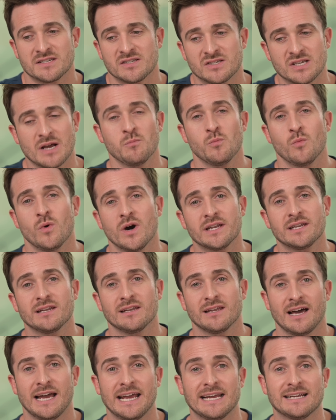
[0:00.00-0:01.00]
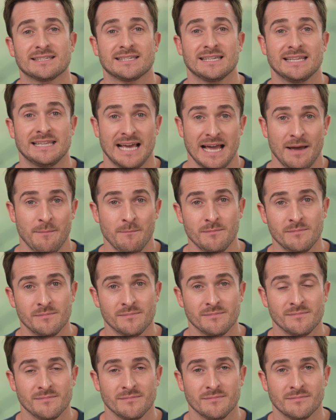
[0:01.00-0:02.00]
someone likes them,
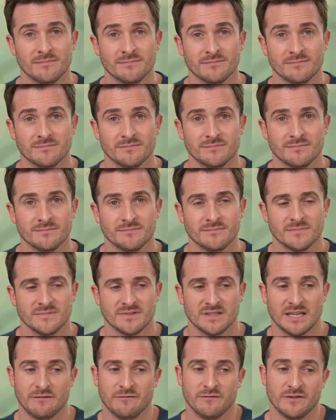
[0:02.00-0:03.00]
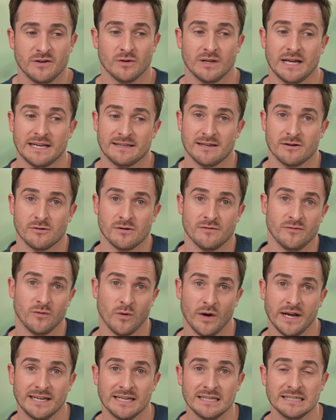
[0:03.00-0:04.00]
they feel like they're
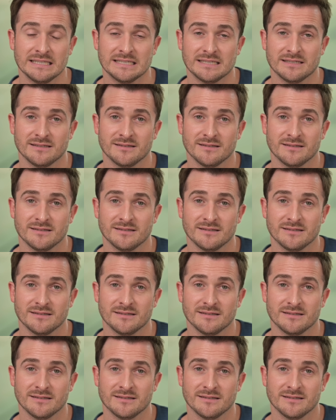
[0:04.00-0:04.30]
avoidant.